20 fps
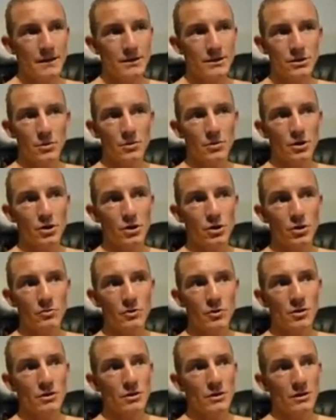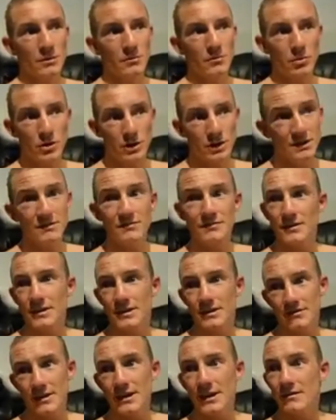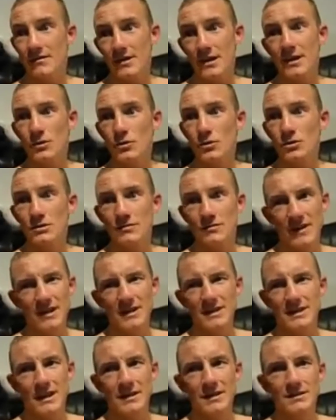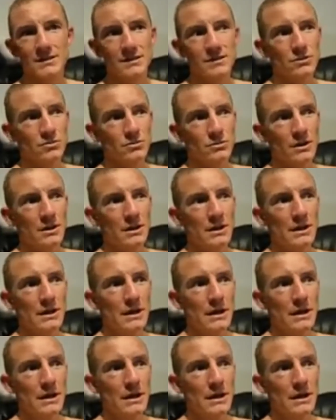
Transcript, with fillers: he's only human, but he's, a, he's very, very good, he's very talented as well.